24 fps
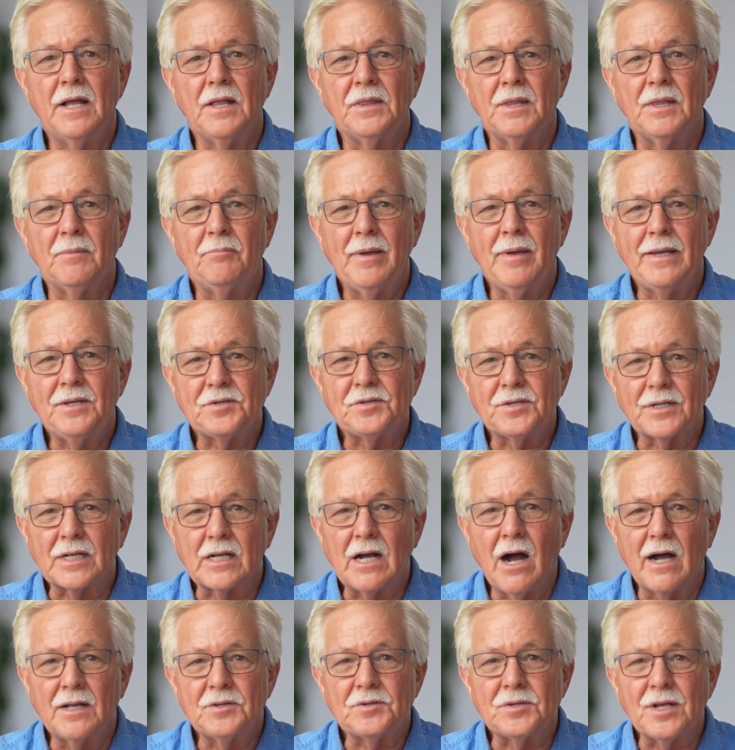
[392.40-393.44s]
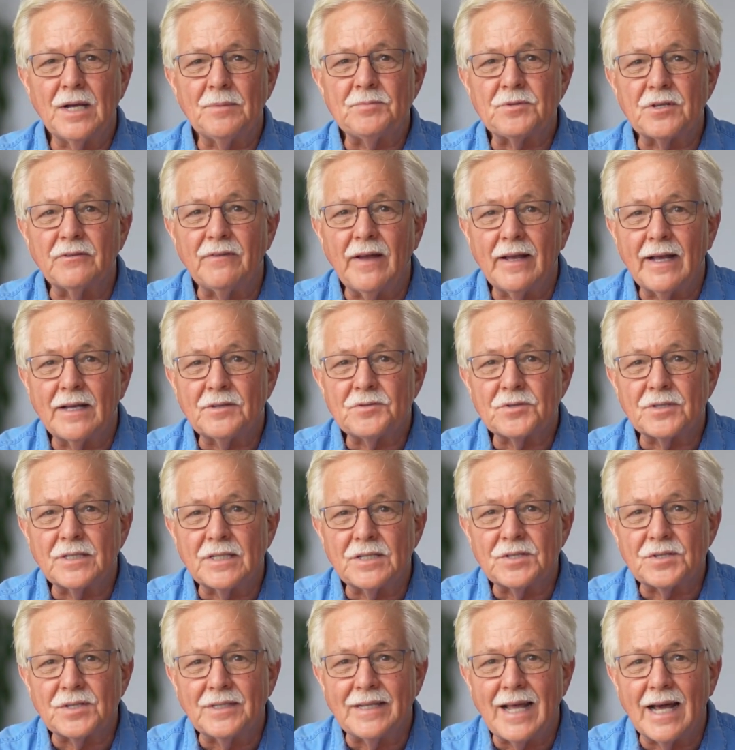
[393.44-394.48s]
The basic concepts of
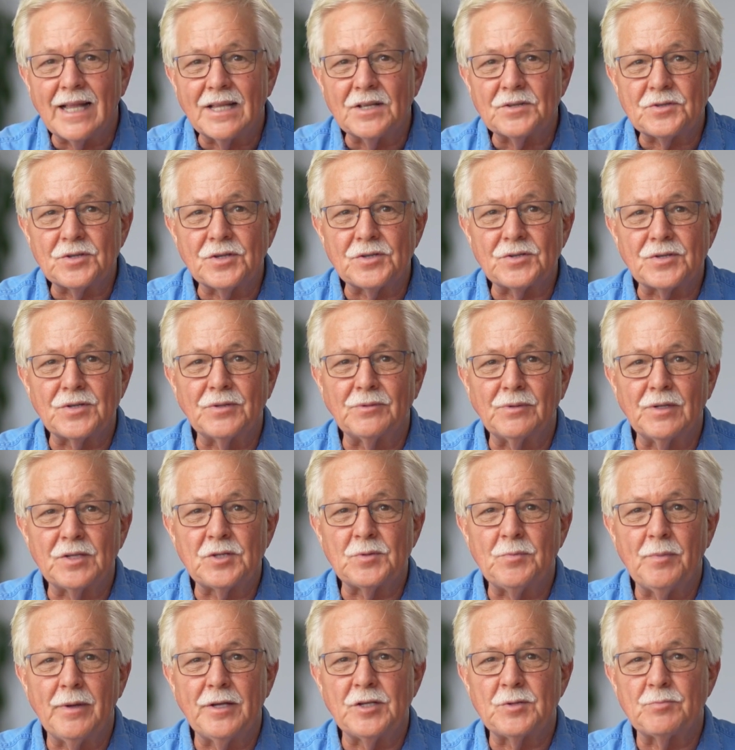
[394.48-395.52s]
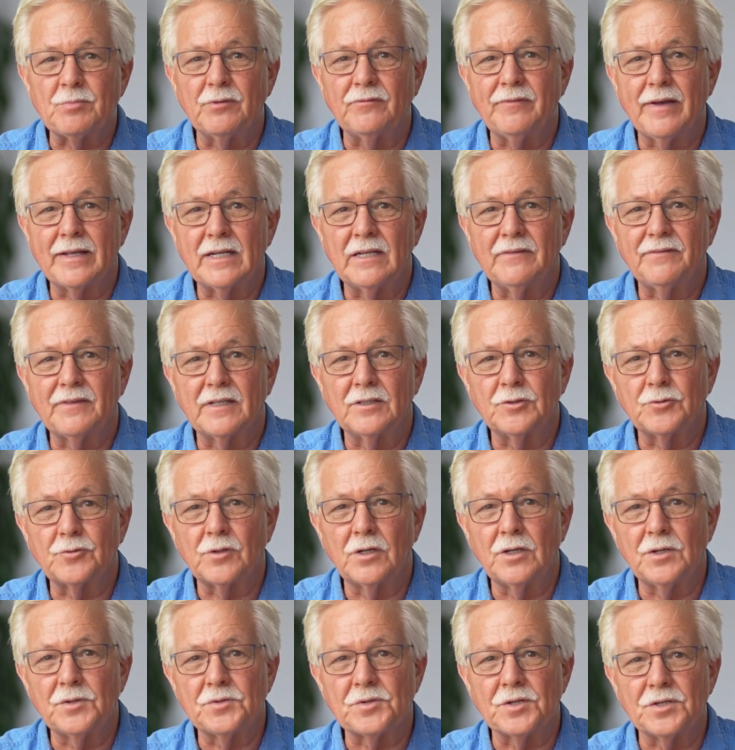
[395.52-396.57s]
hazardous analysis and risk-based preventive
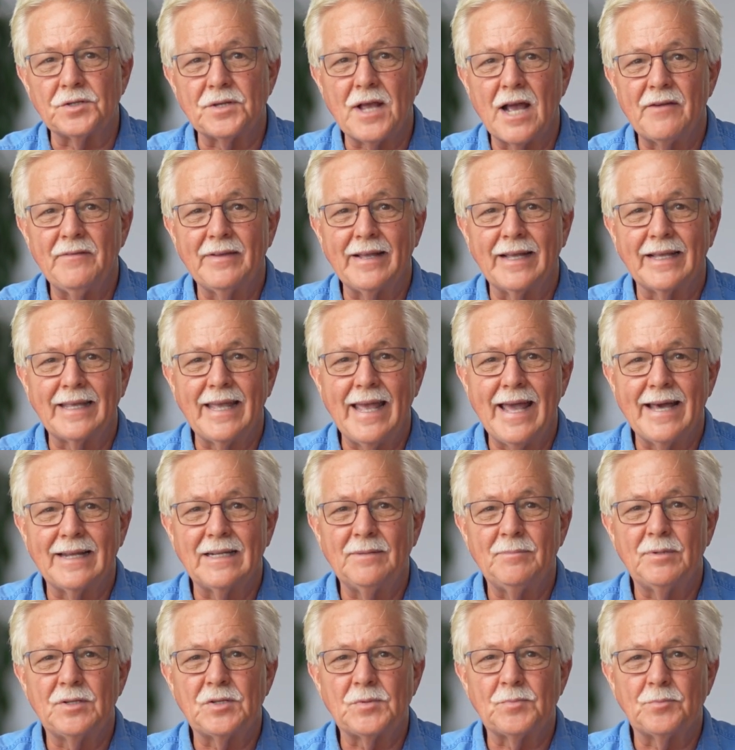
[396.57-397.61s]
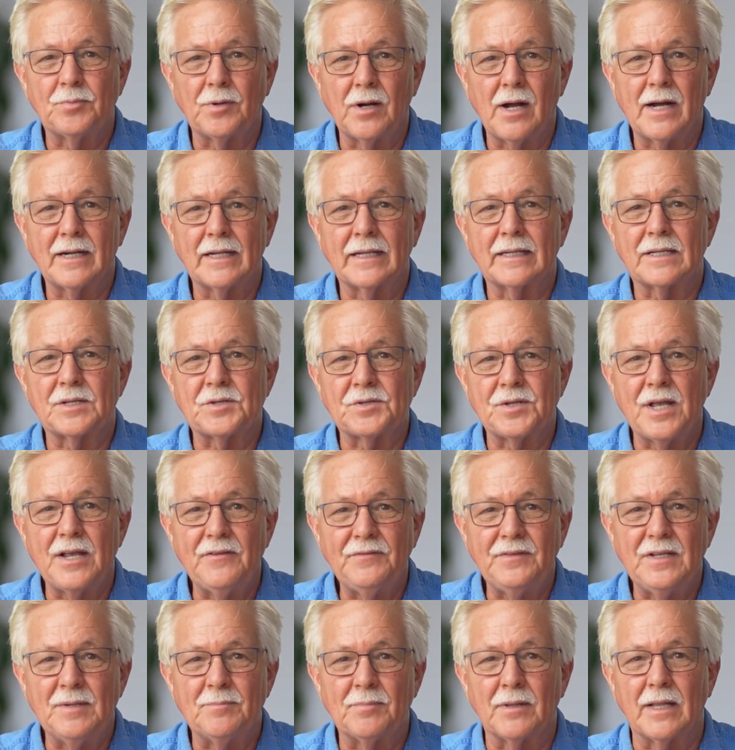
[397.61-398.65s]
controls is having a cannabis product
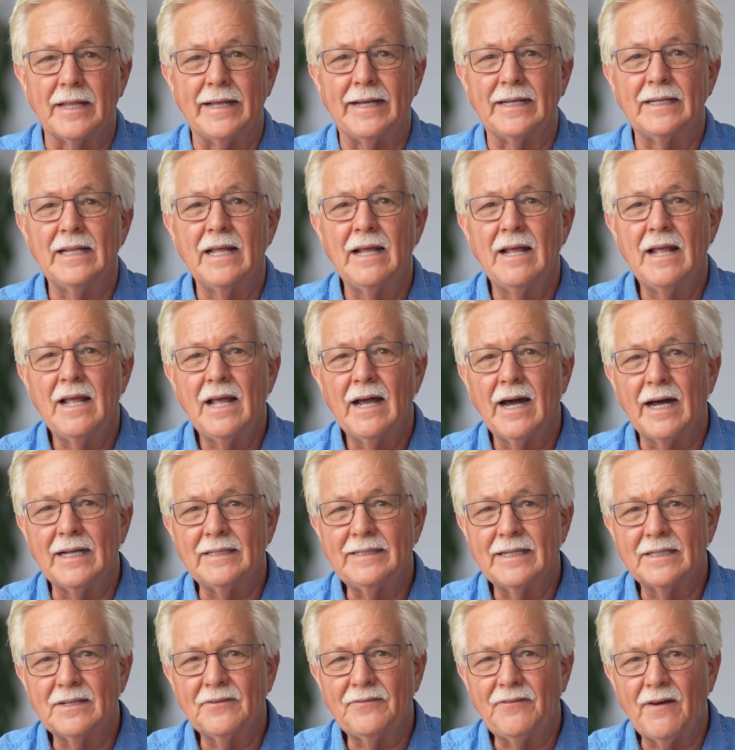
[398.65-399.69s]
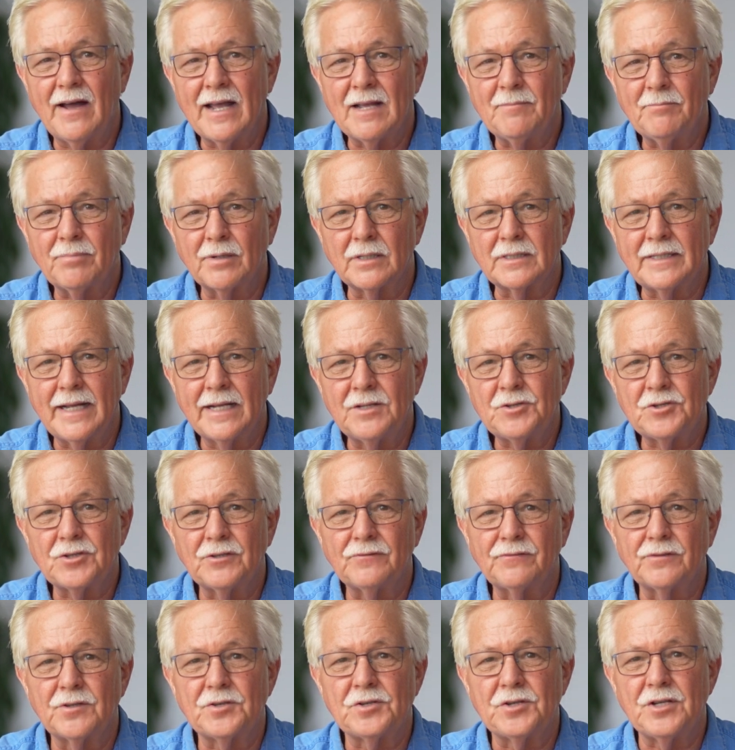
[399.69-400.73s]
safety plan, identifying potential
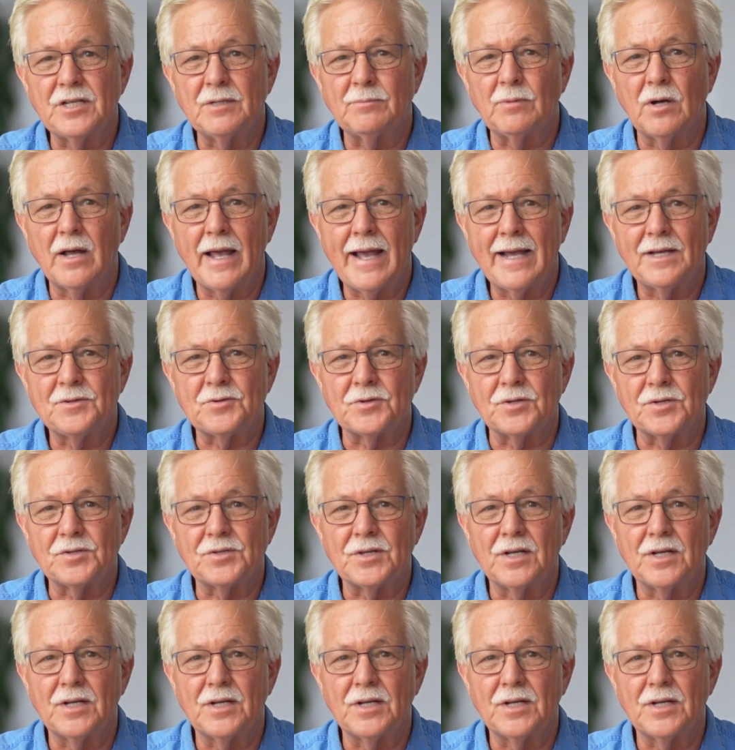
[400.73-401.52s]
foreseeable hazards